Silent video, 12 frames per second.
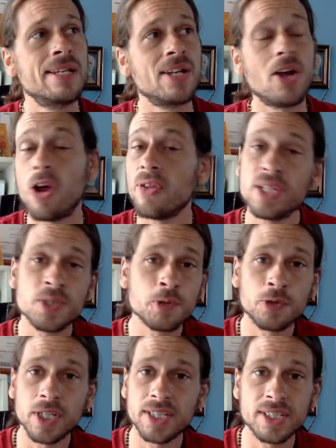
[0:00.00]
All these
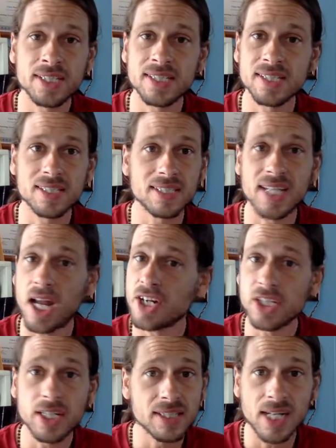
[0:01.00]
afflictions,
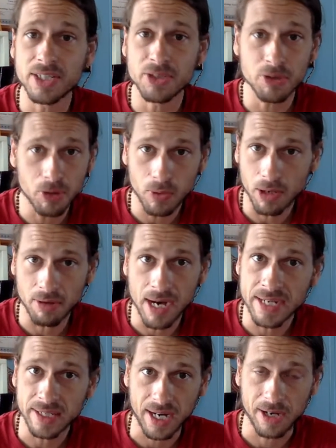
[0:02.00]
Sagittarius is not doing well
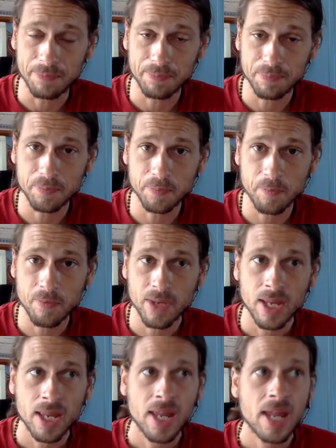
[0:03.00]
right now.
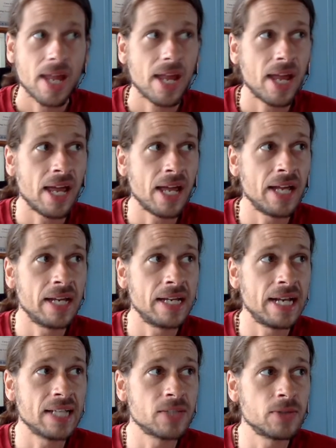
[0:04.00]

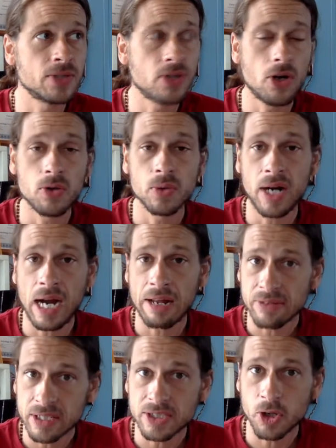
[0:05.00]
And as a result, we're
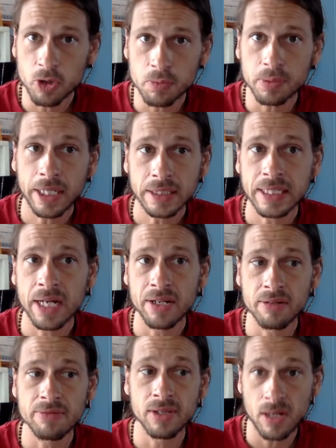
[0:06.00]
having a total
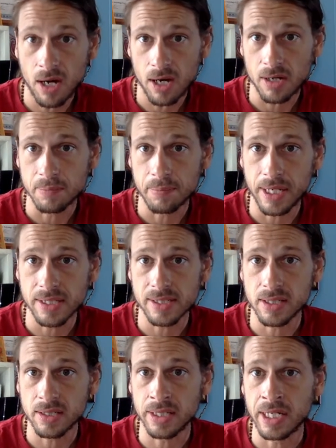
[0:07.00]
breakdown of the law,
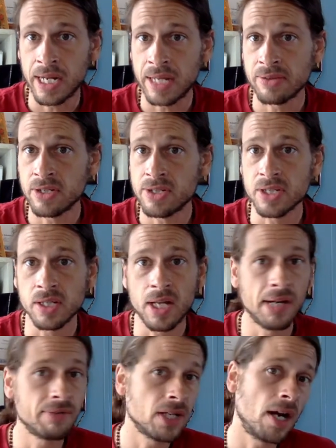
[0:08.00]
basically. And there's a
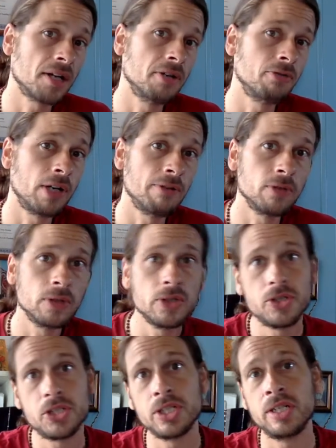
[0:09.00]
lot of talk of
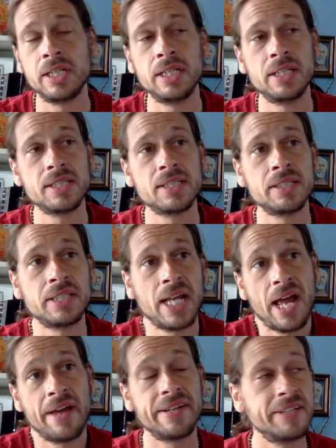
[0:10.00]
revolution and this and
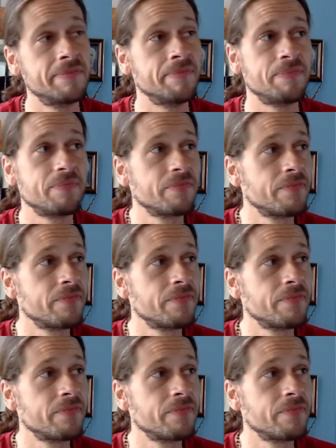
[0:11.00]
that, and